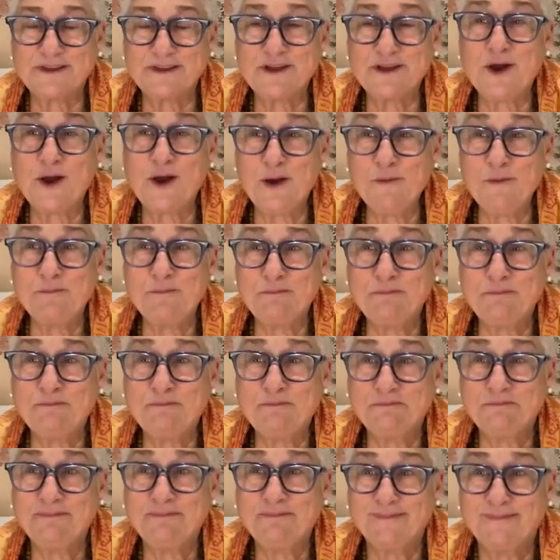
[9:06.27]
Come.
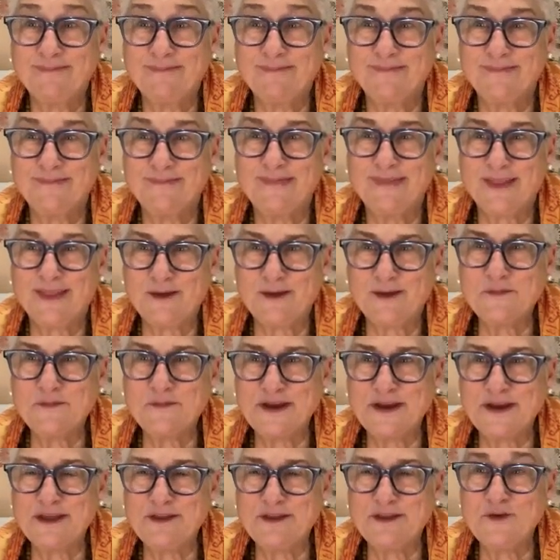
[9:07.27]
I'm
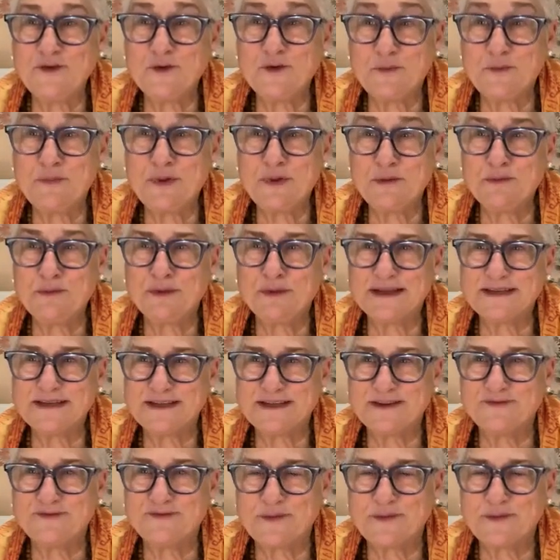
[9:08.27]
going to give you a big
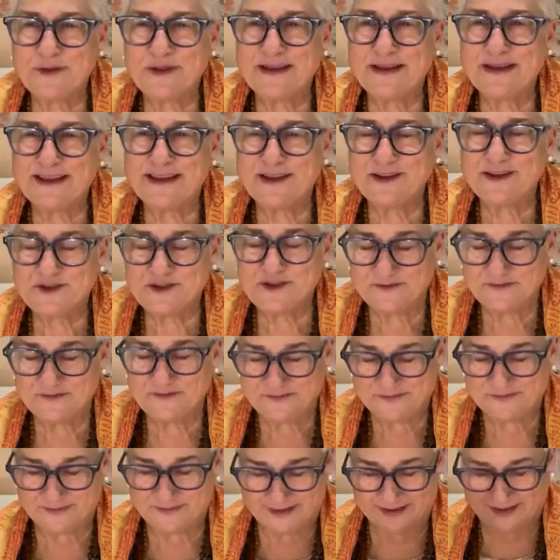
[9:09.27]
blessing from the lineage.
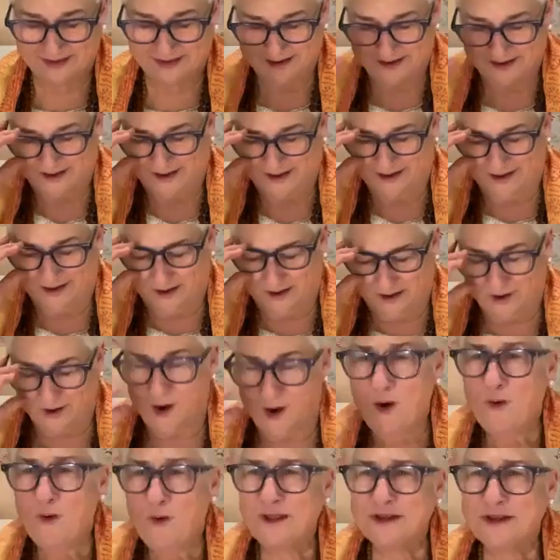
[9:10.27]

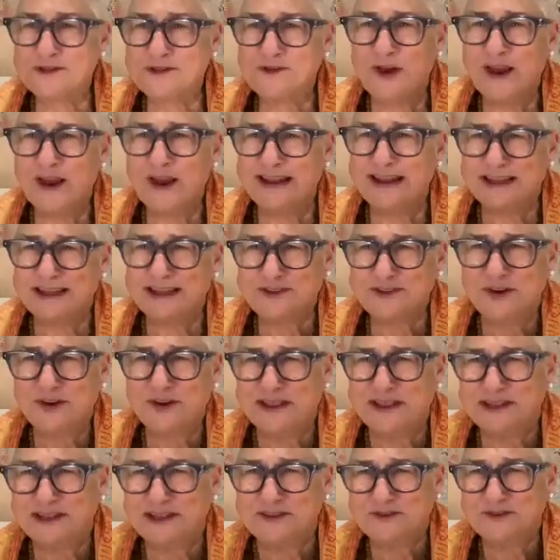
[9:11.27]
Oh, that's great. That's
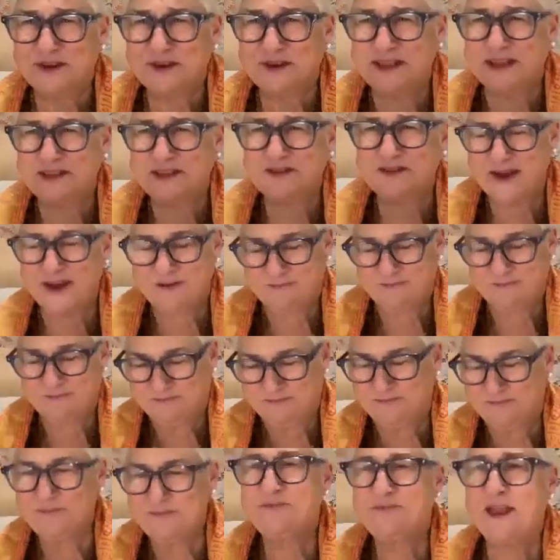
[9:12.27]
great. That's great. That's great.
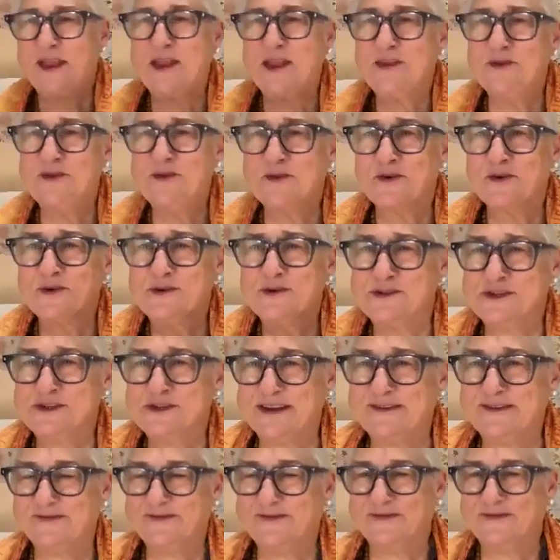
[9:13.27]
Thank you,
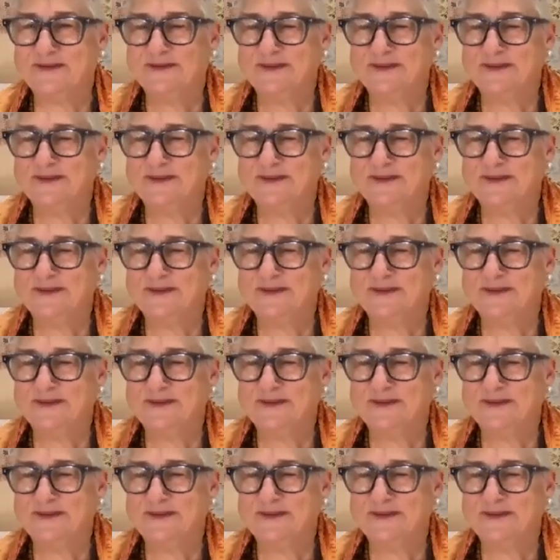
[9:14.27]
Guruji.